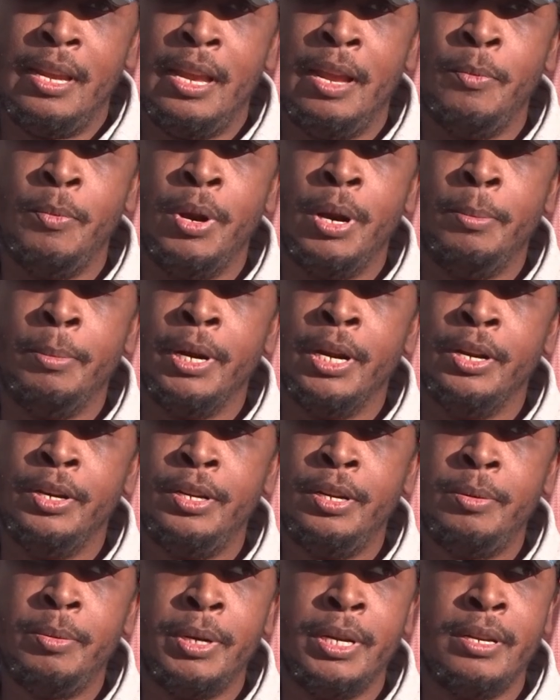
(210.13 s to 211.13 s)
And what I'm going to
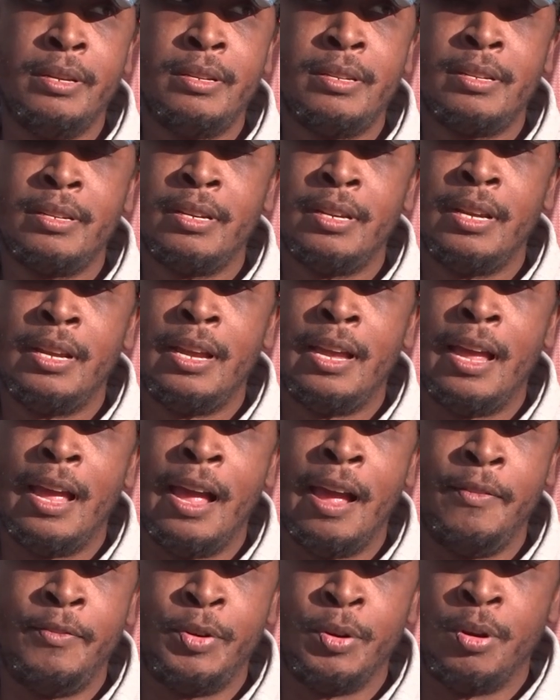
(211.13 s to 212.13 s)
do is,
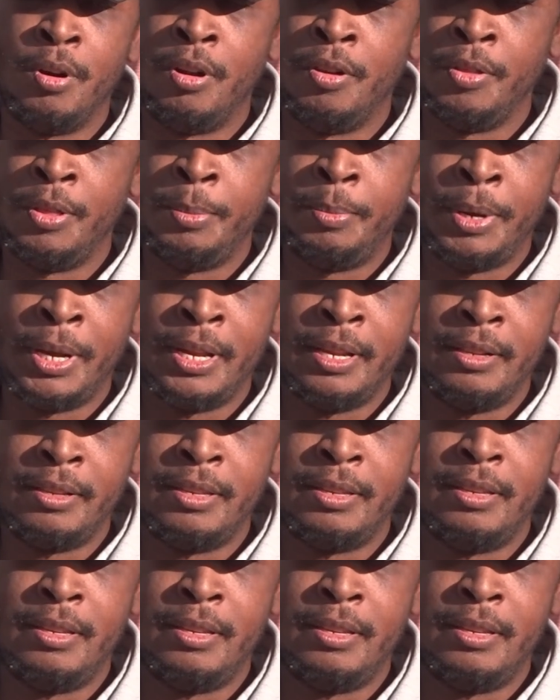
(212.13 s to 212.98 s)
after all the bed